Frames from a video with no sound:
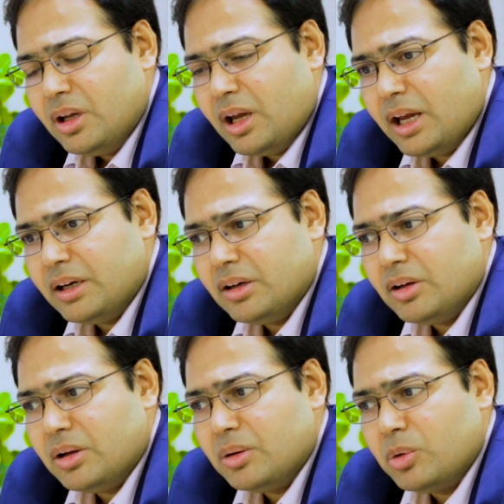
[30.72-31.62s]
And
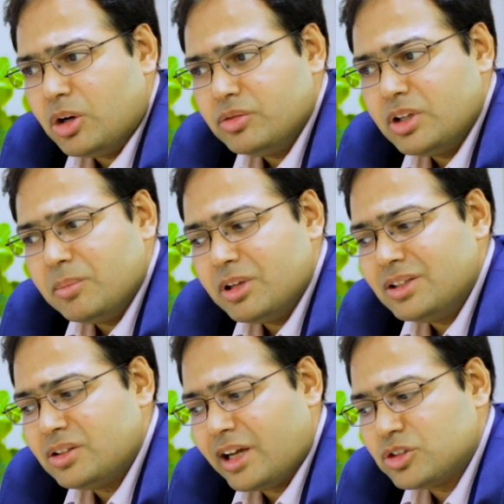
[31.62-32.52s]
one of them
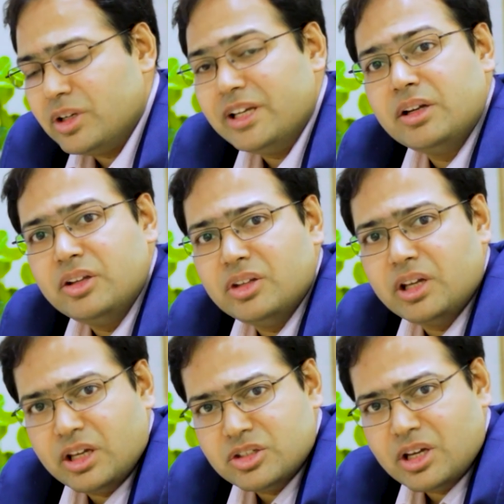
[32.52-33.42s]
is actually
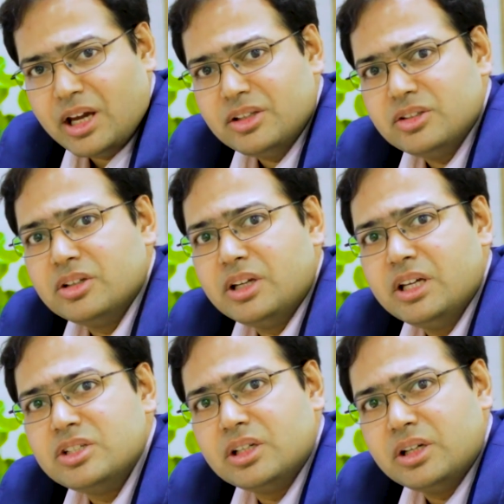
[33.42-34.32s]
increasing age. As the
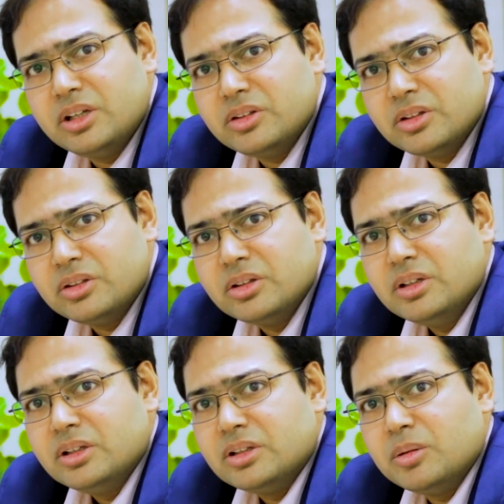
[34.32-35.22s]
age increases,
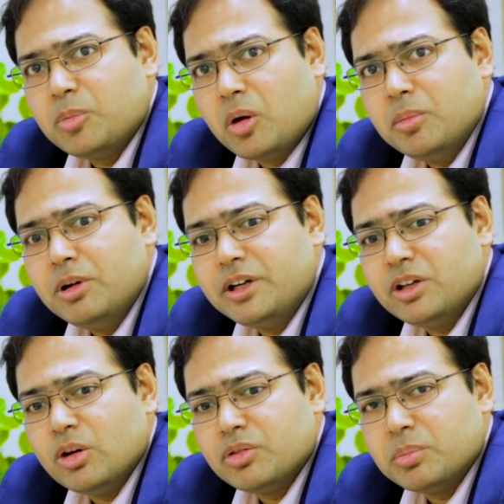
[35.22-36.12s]
the
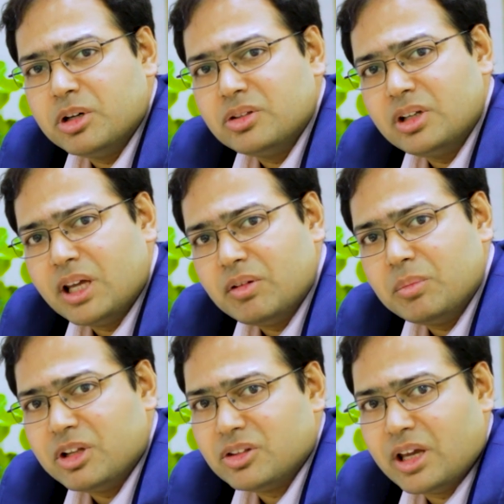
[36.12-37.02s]
probability of a person
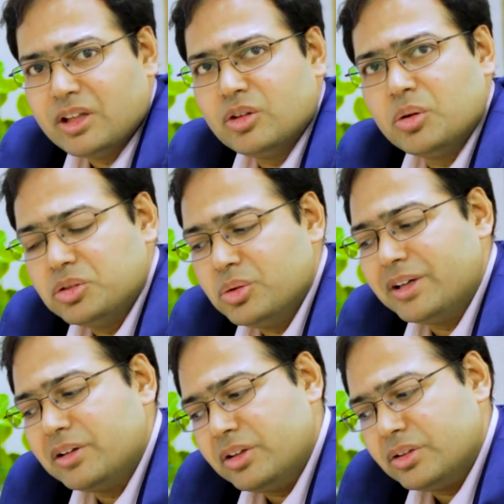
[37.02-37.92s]
having breast cancer also
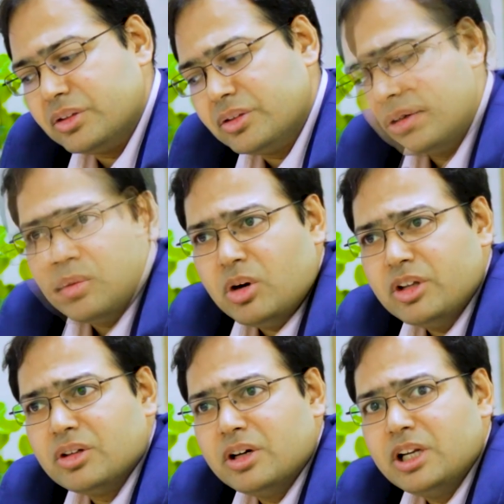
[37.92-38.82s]
increases. What
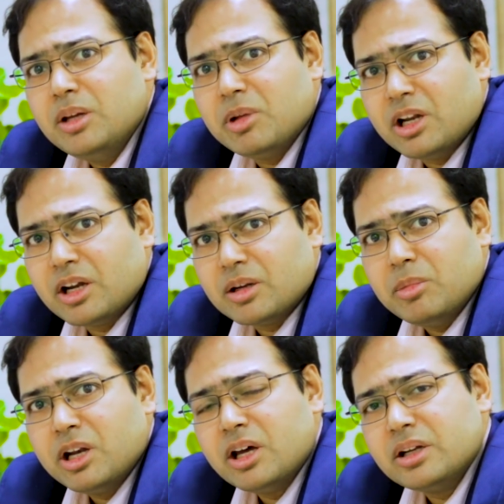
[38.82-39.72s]
is early menarche?
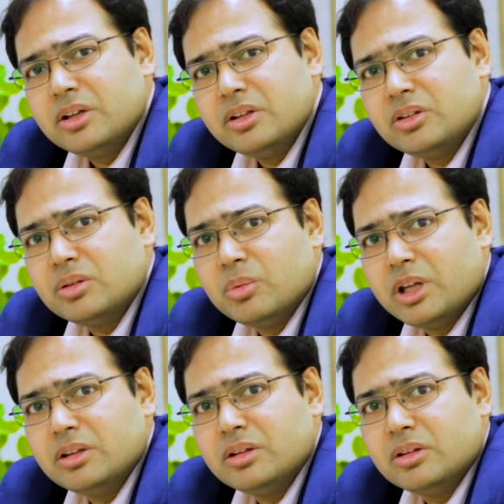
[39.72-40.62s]
Menarche is
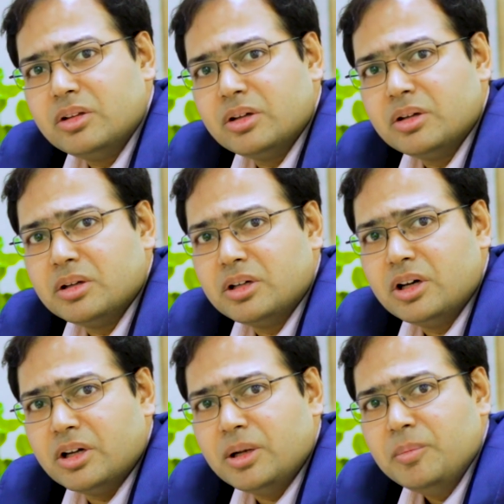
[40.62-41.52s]
when the
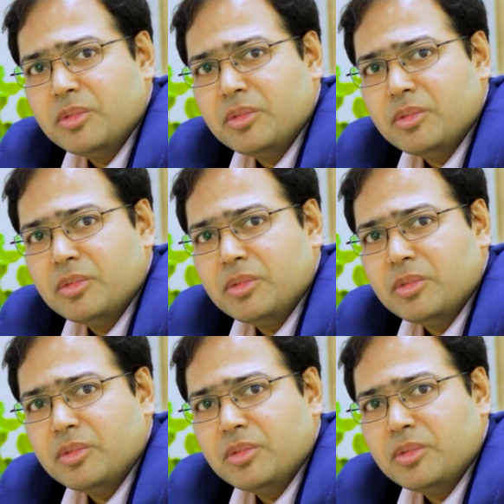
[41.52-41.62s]
girl